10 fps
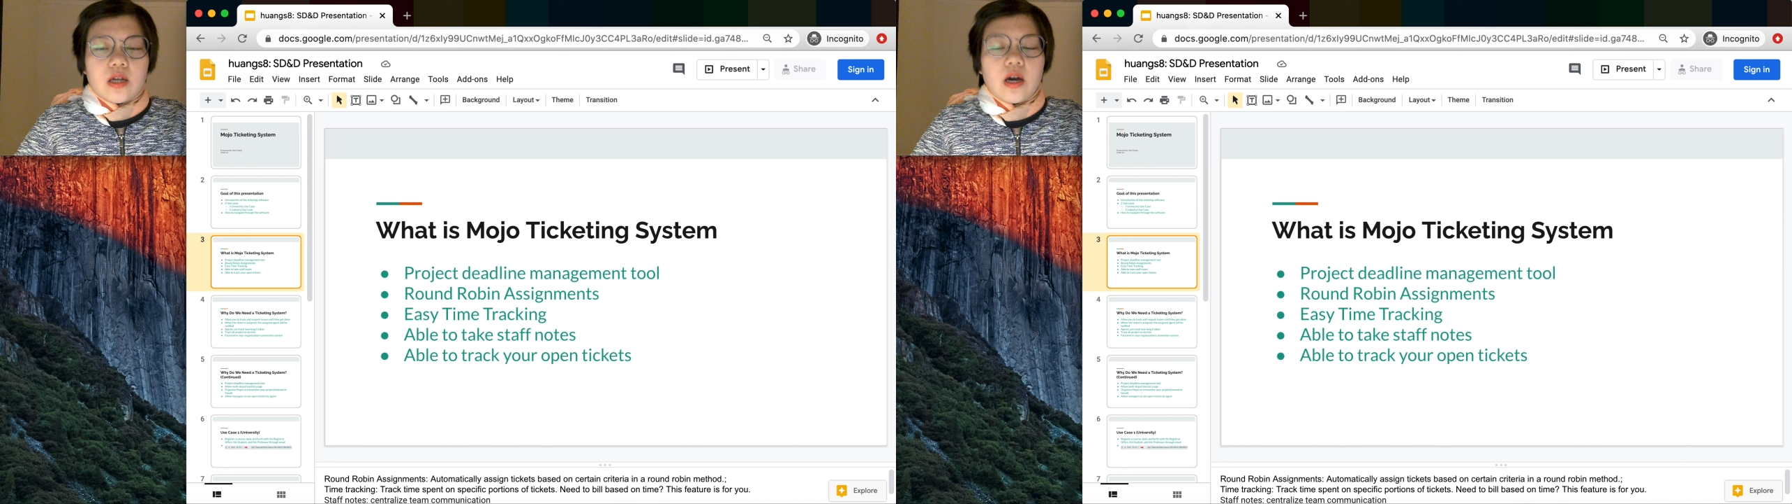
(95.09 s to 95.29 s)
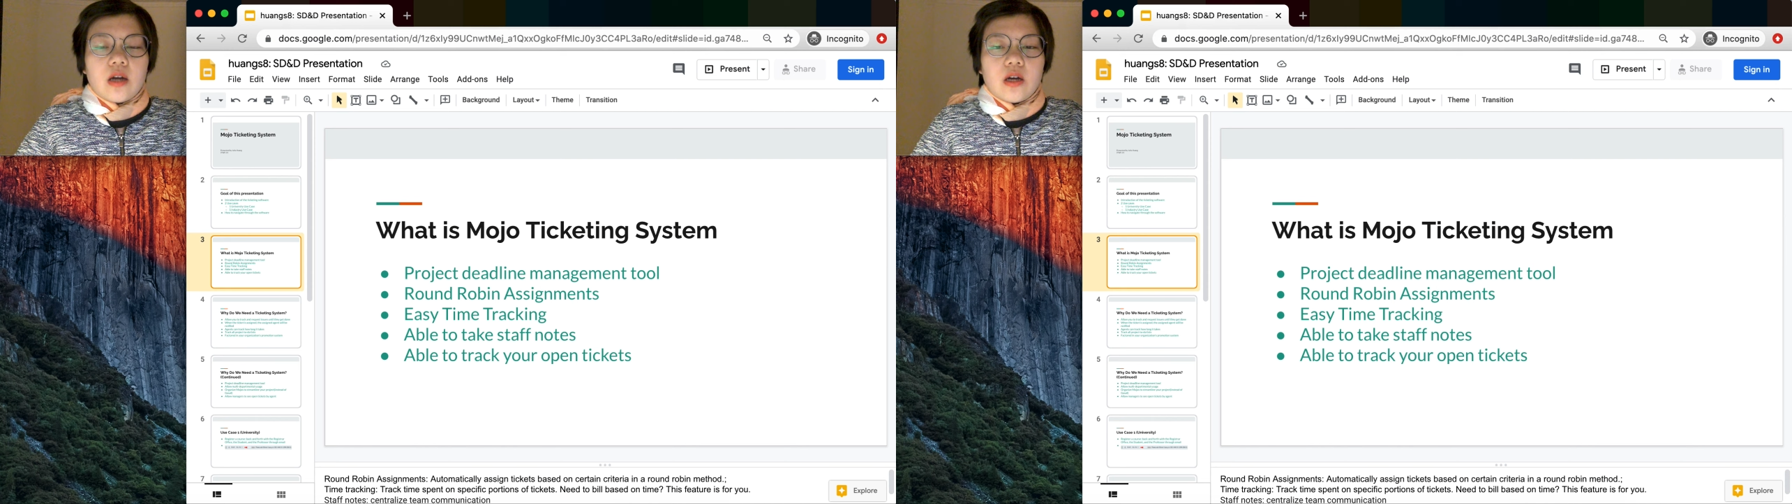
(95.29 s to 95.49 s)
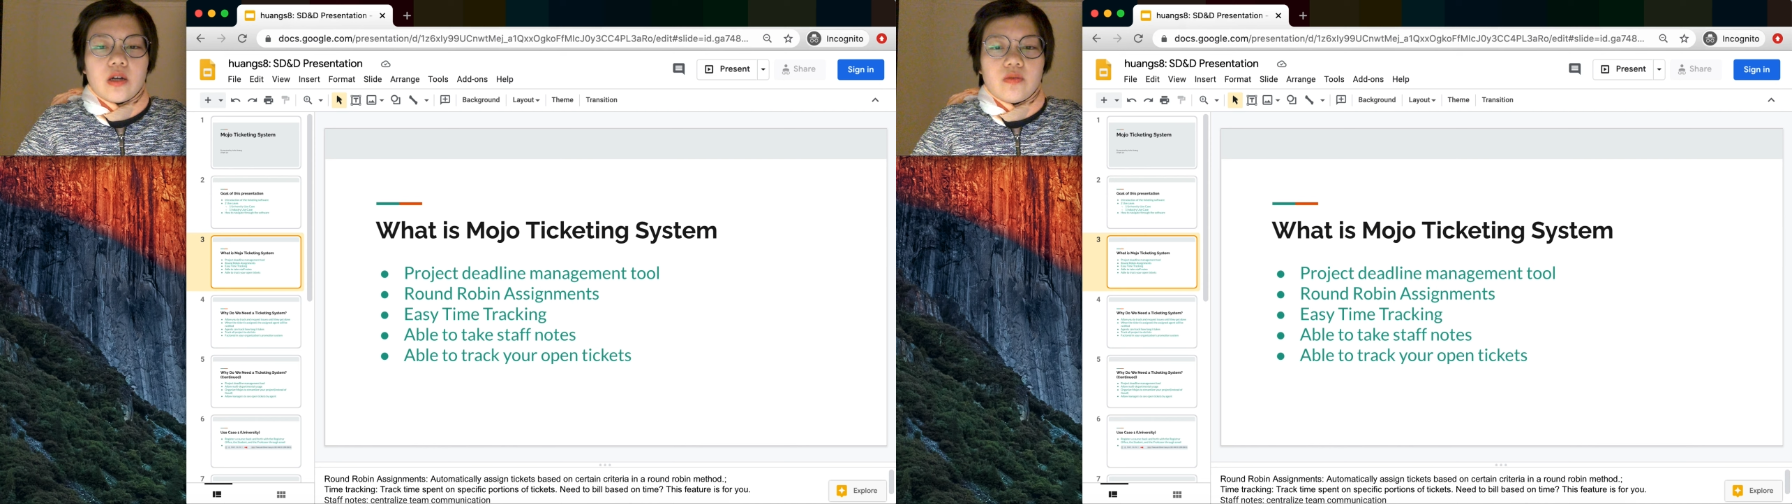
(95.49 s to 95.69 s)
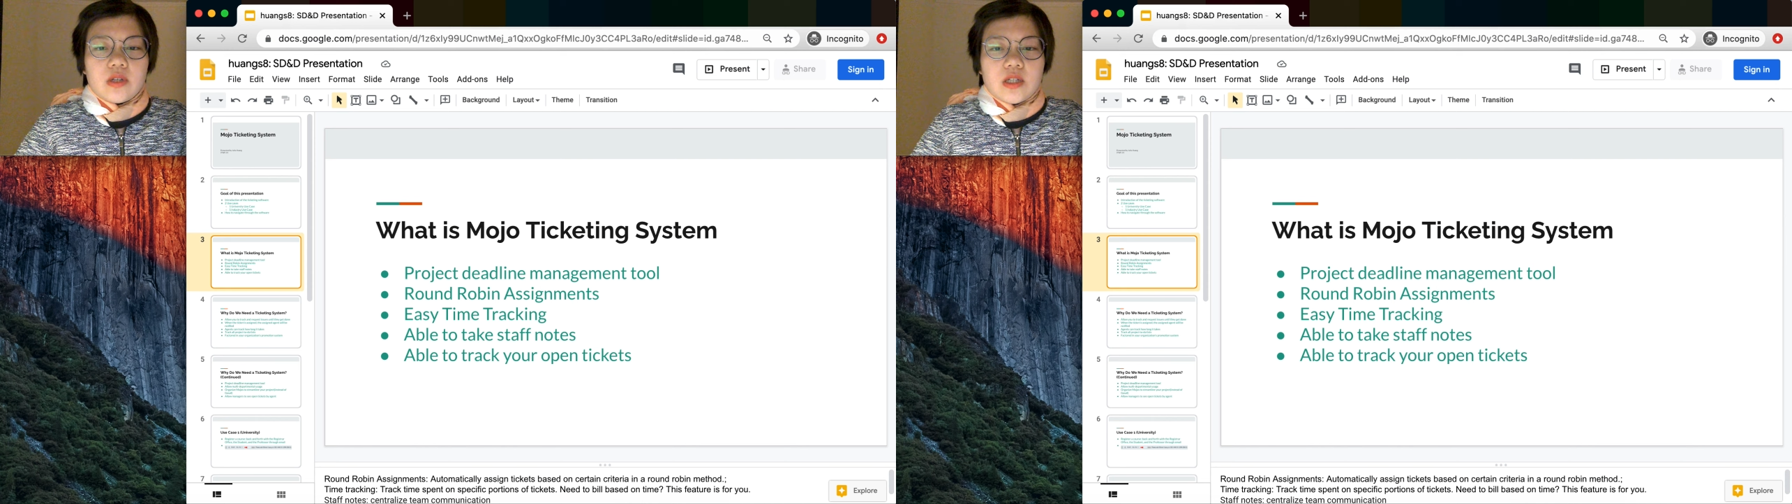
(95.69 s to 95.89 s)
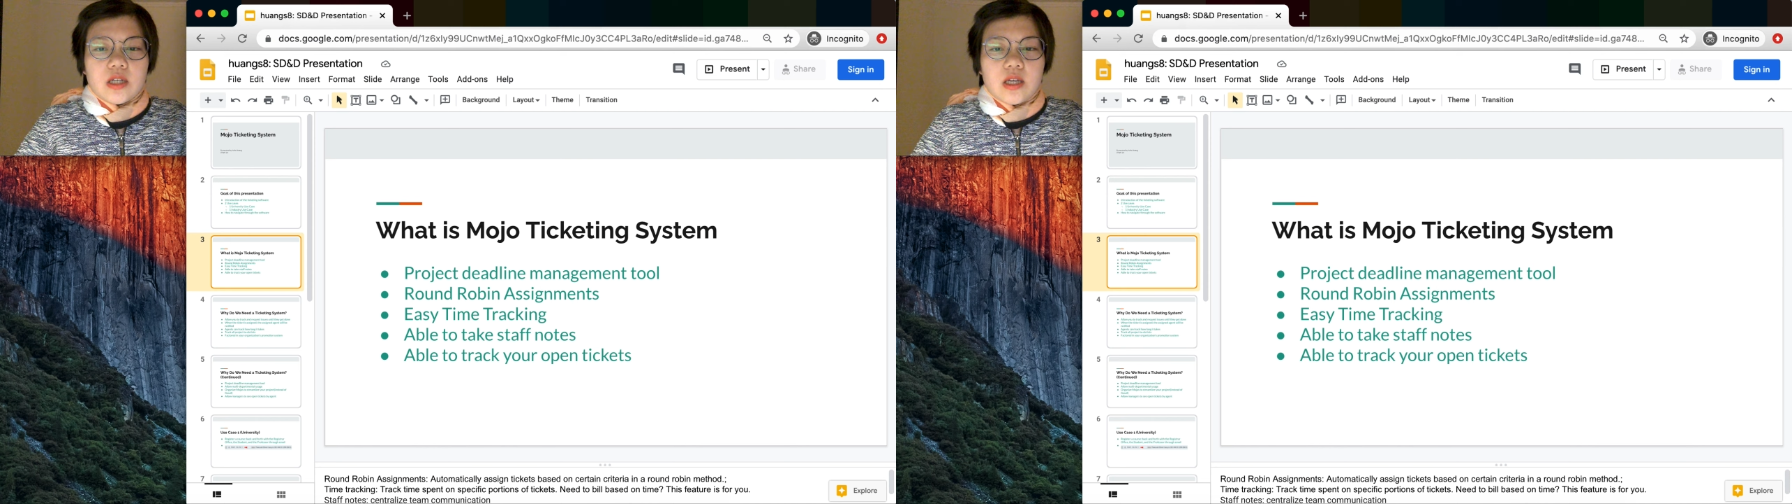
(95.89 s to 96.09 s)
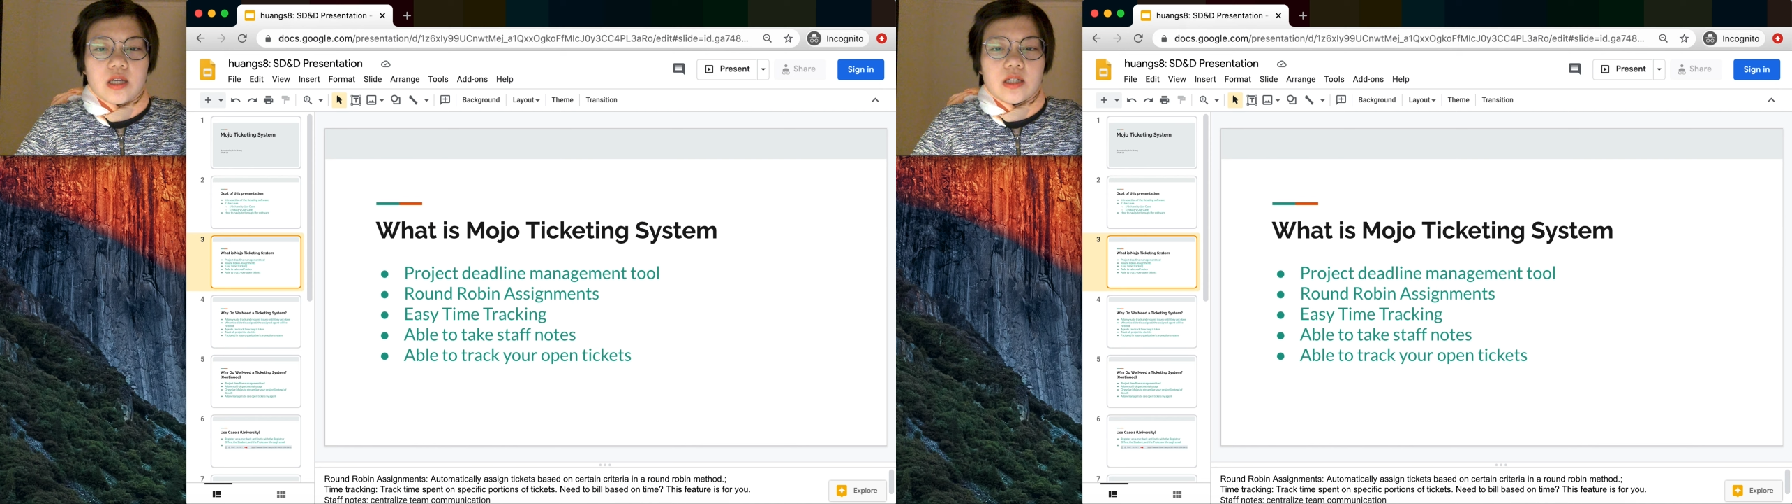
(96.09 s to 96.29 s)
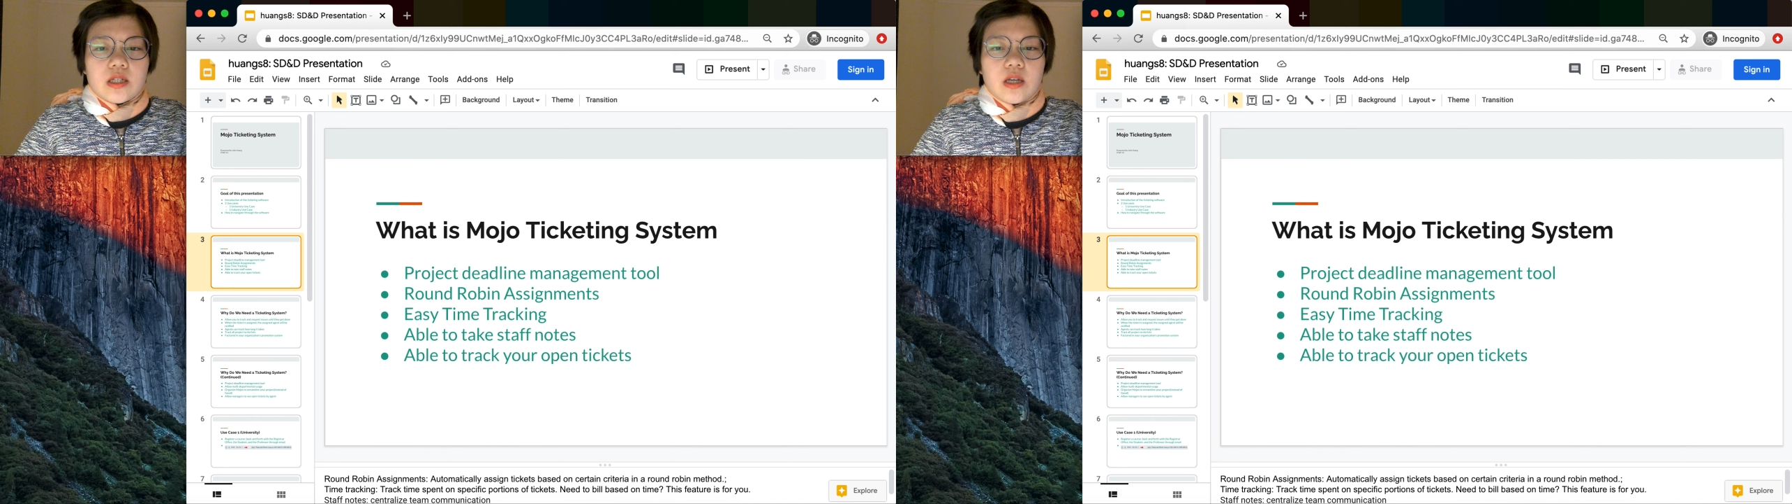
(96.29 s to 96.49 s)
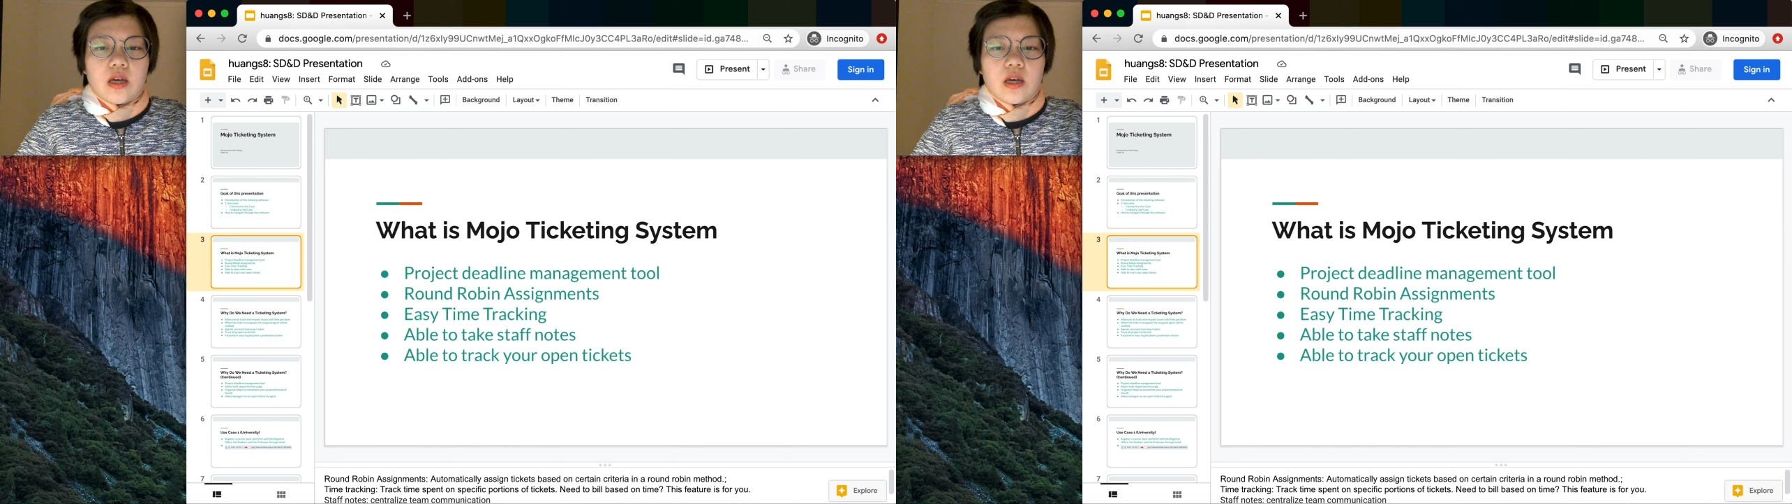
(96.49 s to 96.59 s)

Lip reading: a lot of the tickets.